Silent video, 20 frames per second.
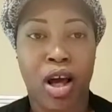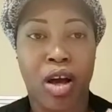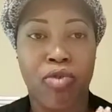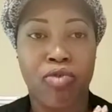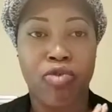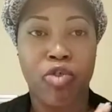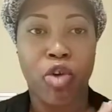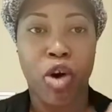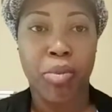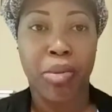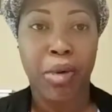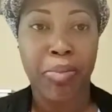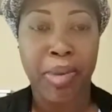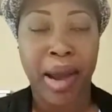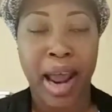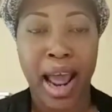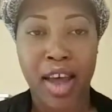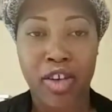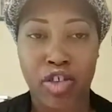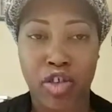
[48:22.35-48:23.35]
former
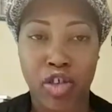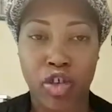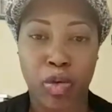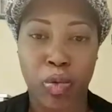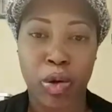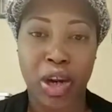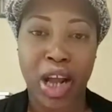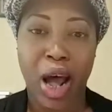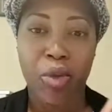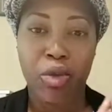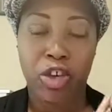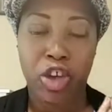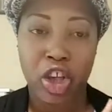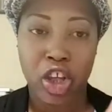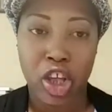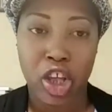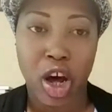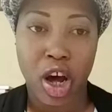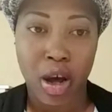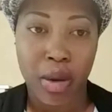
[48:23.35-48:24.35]
pastors when I was a
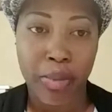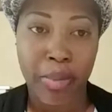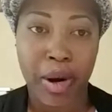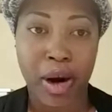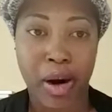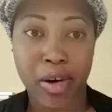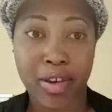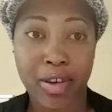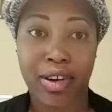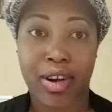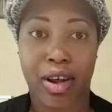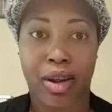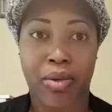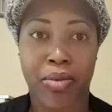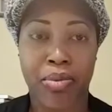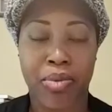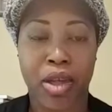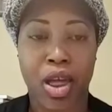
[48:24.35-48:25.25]
young person.